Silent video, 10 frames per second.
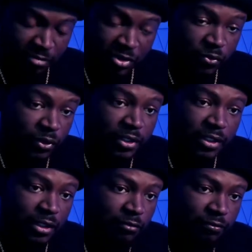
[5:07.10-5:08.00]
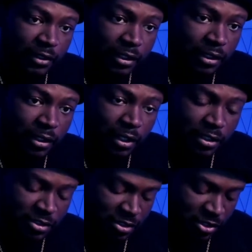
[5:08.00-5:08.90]
be really fleeing
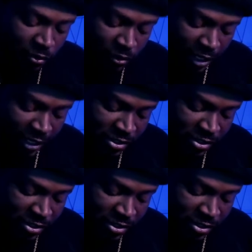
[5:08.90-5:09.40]
and just don't last